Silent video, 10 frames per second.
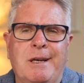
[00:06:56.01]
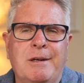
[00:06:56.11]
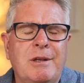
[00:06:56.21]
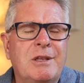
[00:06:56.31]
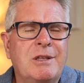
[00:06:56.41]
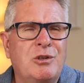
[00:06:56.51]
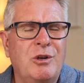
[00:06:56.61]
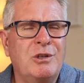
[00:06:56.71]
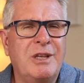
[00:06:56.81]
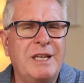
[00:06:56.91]
And
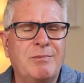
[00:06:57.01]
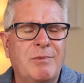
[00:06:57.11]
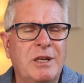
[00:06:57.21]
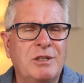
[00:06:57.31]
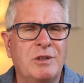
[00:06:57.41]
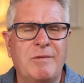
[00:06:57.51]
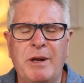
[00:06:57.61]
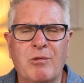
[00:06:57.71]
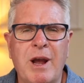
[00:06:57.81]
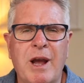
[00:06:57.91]
these issues have
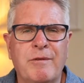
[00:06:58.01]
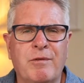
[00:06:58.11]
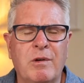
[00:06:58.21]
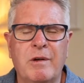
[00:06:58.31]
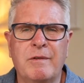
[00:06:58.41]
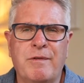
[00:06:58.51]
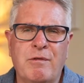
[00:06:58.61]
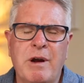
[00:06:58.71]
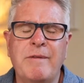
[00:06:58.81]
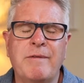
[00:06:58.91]
been around for
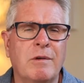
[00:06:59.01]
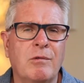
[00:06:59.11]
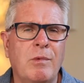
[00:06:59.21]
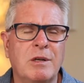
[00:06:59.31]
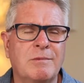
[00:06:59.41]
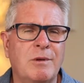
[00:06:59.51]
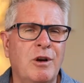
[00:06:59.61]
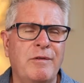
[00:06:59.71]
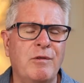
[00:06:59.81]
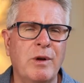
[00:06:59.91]
forever almost. You
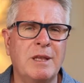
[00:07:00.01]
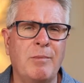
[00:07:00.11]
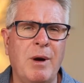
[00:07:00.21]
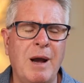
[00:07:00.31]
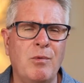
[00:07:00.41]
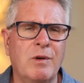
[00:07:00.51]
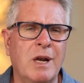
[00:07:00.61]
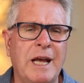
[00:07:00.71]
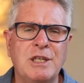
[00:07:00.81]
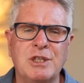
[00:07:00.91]
know, if you read the Bible,
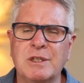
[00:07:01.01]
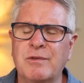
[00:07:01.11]
Galatians,